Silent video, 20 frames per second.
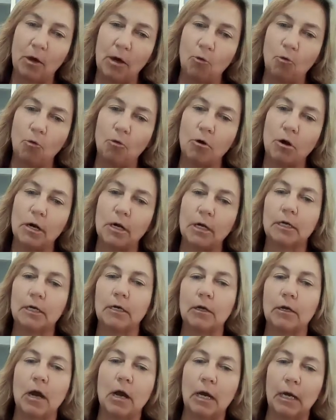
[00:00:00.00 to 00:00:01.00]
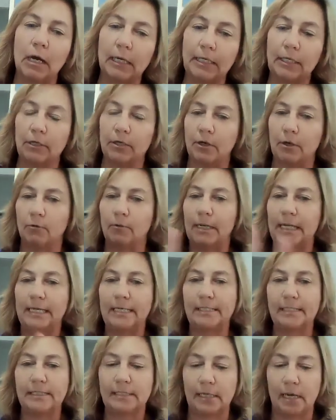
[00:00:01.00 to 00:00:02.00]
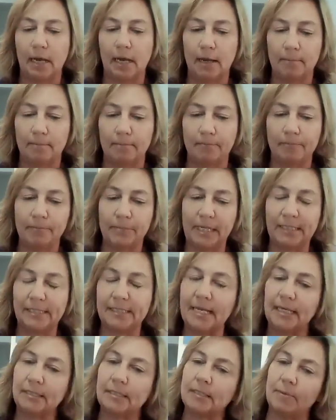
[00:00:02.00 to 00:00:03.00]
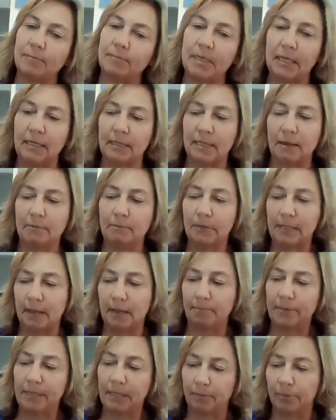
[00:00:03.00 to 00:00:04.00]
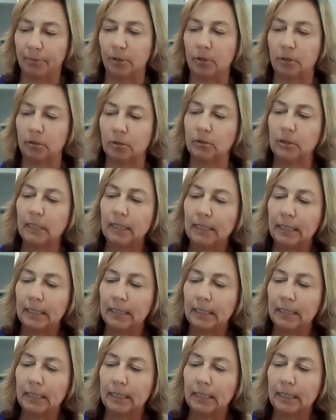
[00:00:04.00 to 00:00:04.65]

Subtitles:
or is that something that people